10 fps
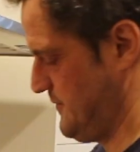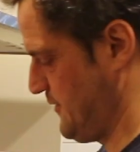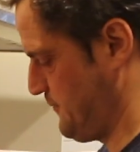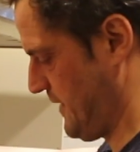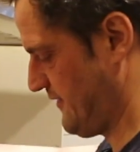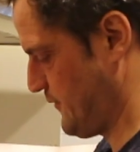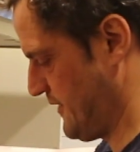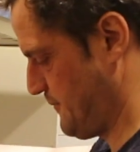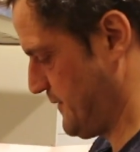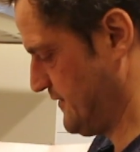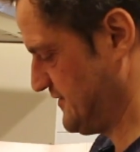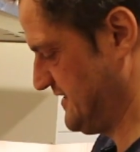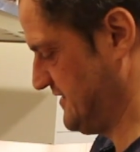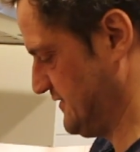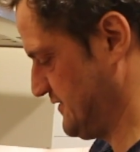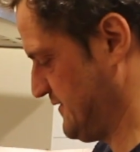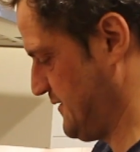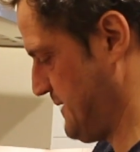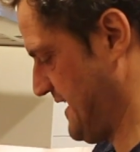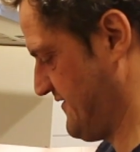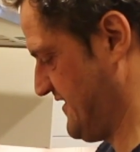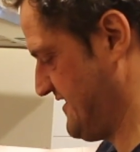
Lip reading: And the best way to peel ginger is with the back of a